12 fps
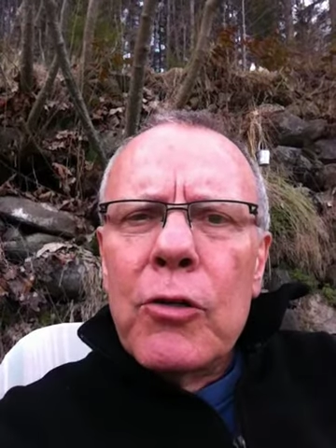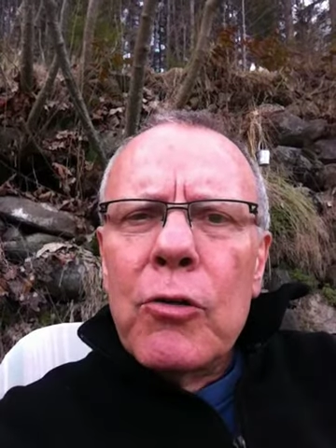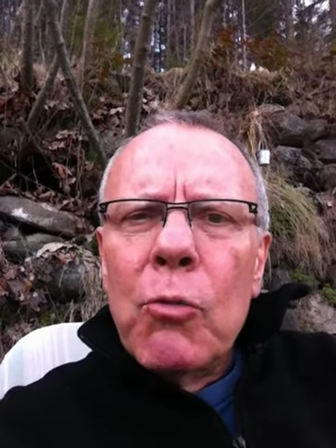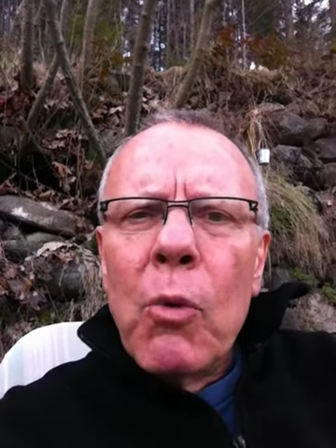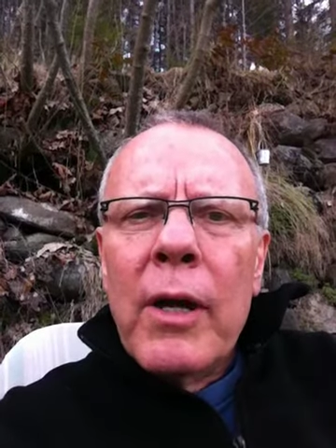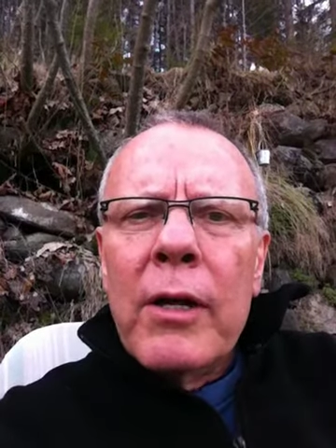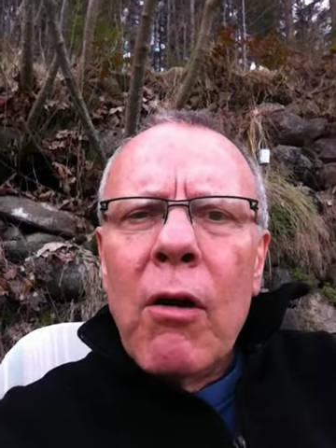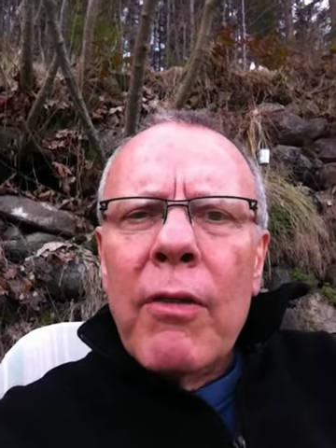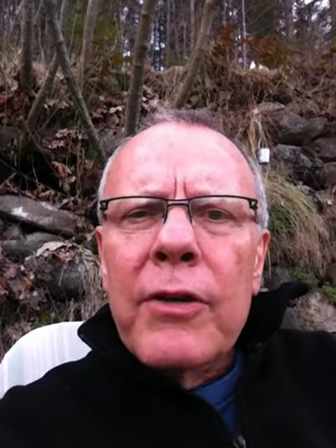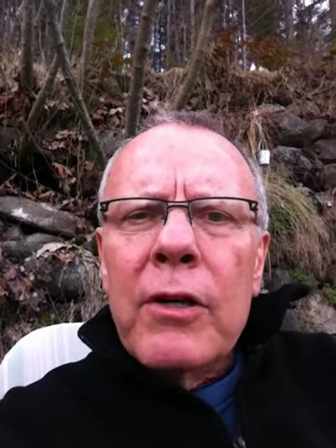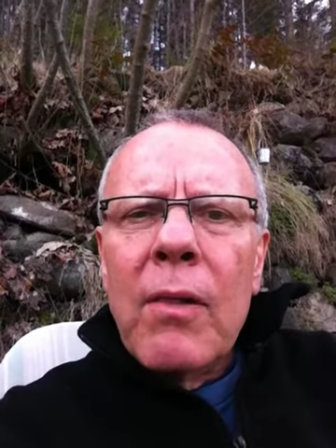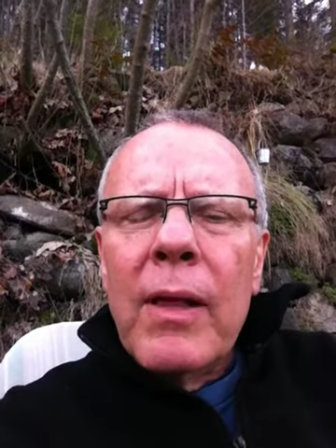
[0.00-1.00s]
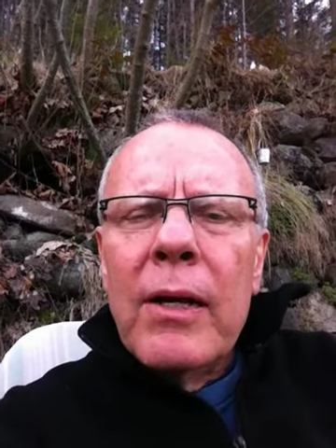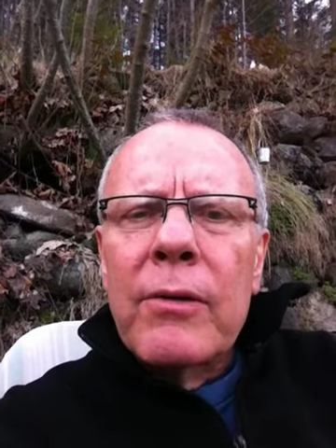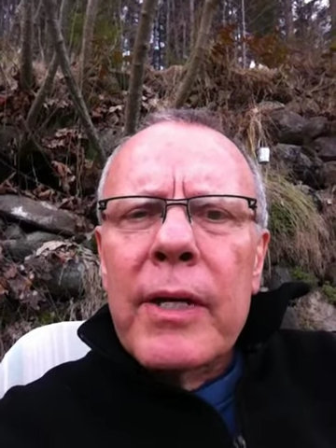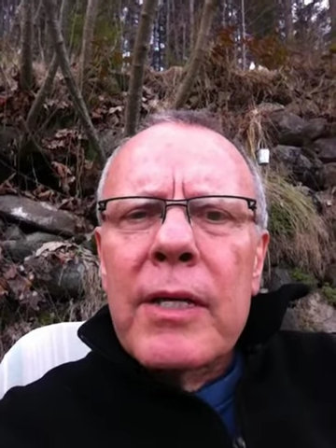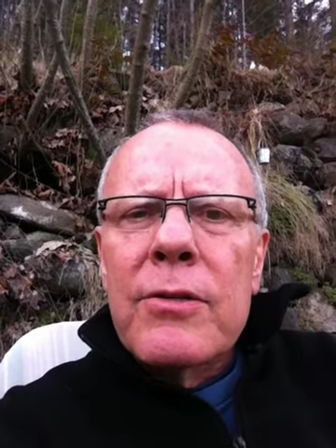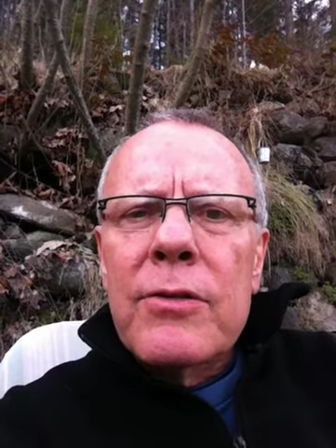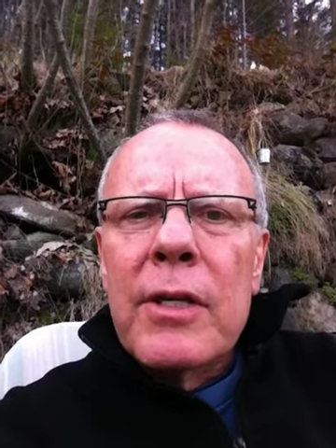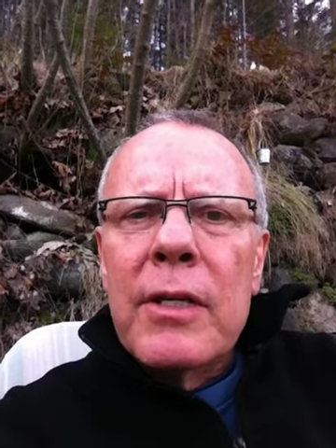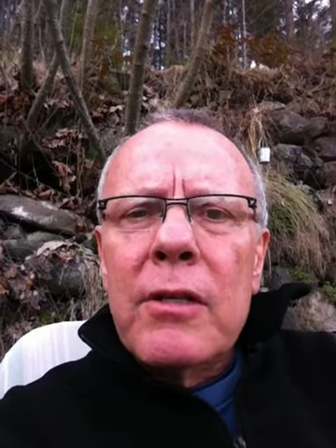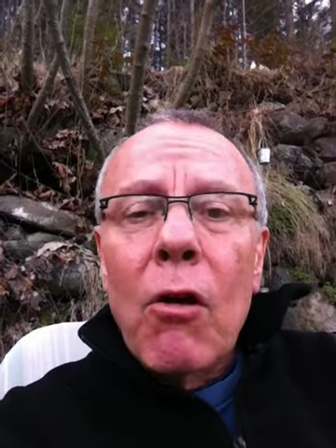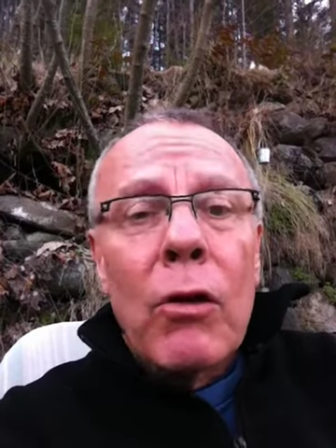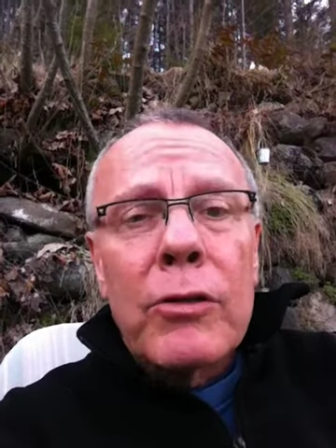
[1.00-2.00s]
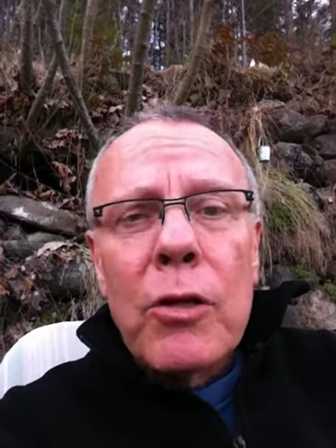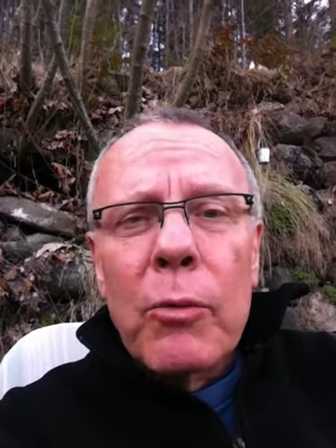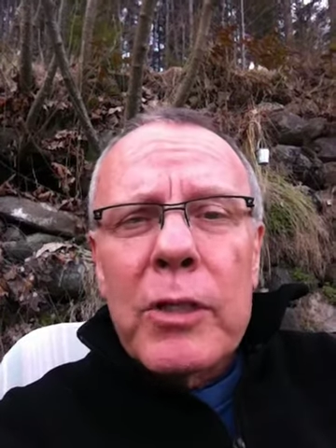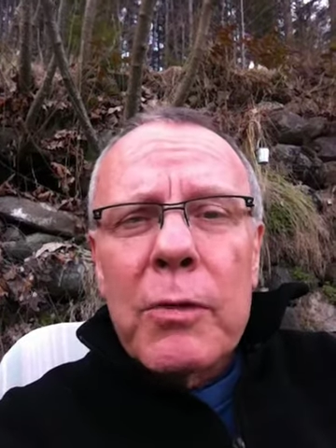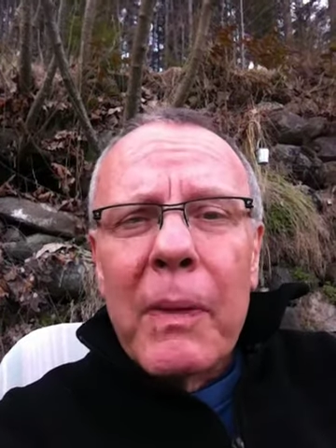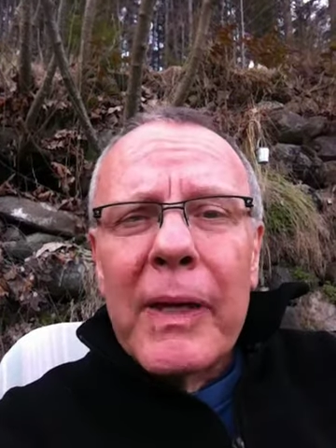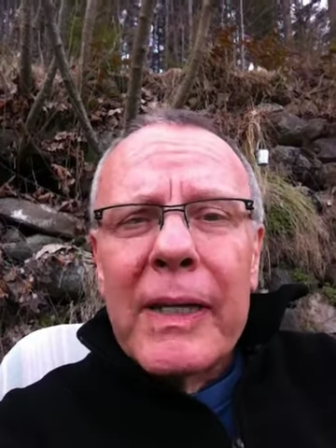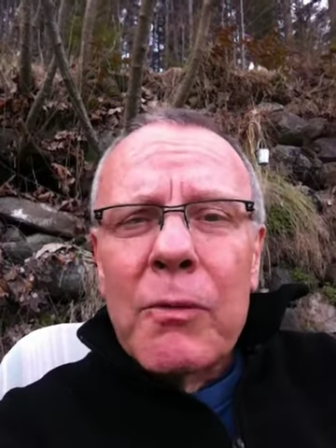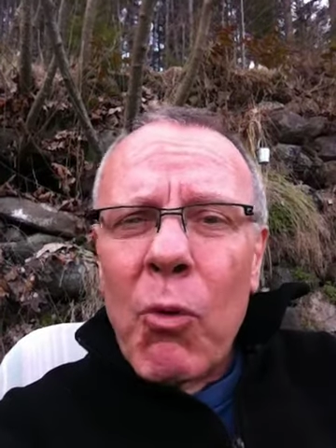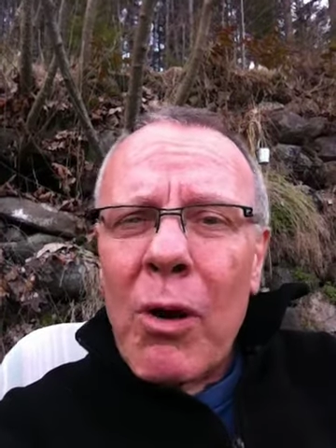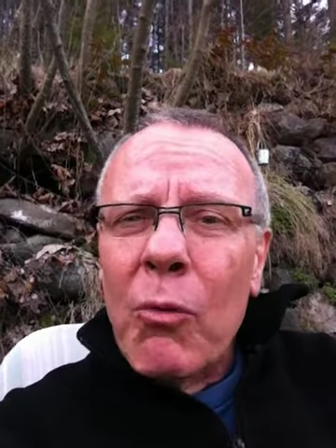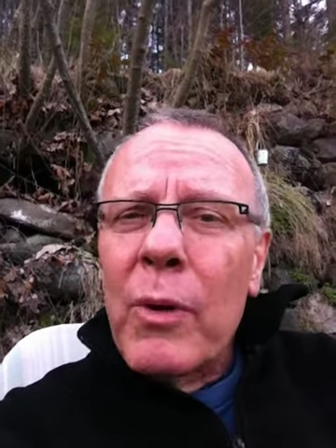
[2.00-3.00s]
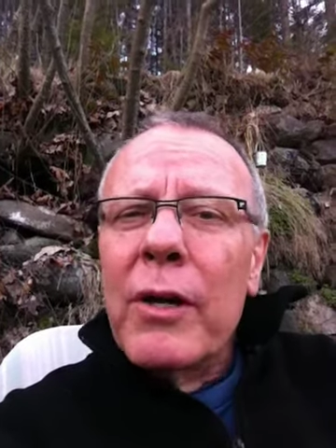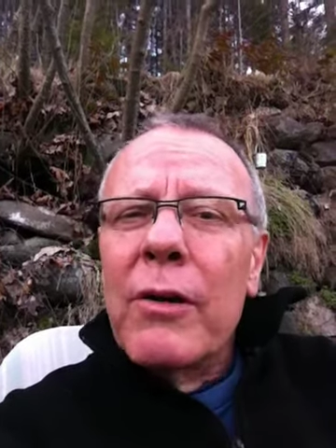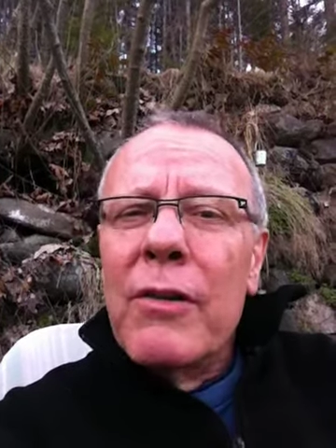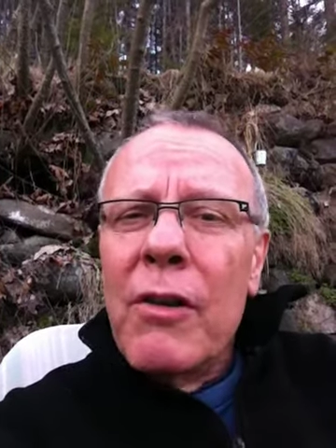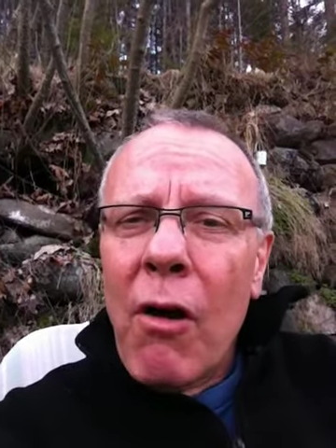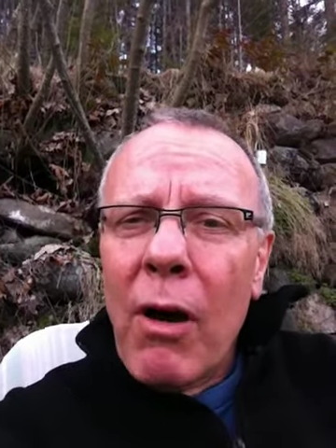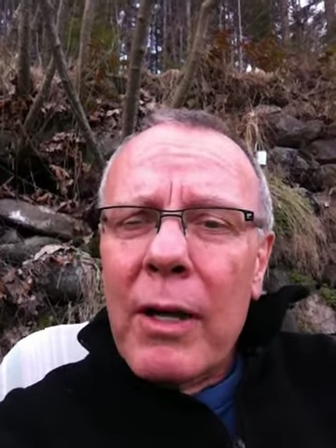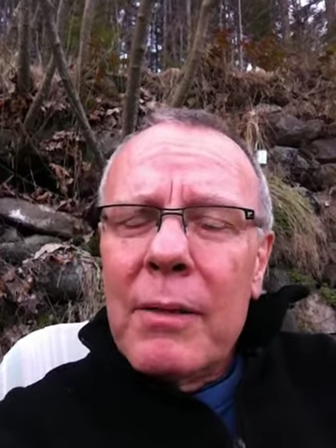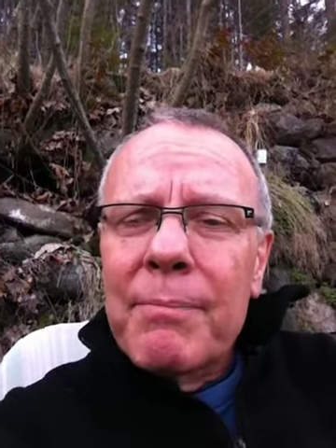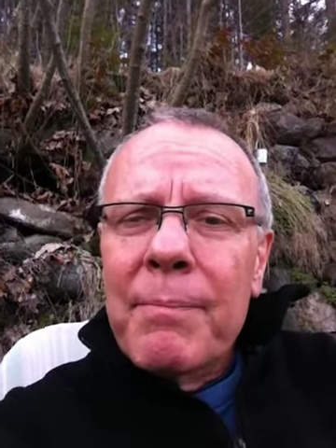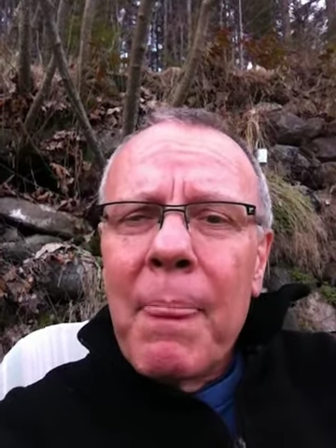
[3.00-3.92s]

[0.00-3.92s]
you what Authorcloud is and also explain what we are not.